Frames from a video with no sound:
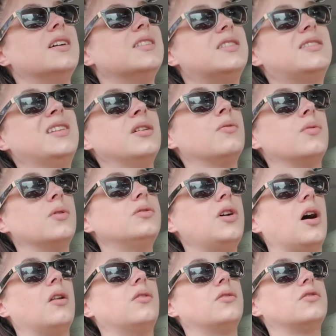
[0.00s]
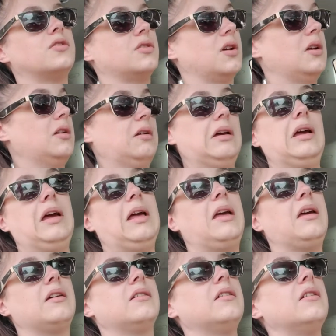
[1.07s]
$0.
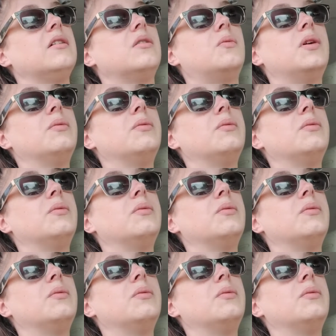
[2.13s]
And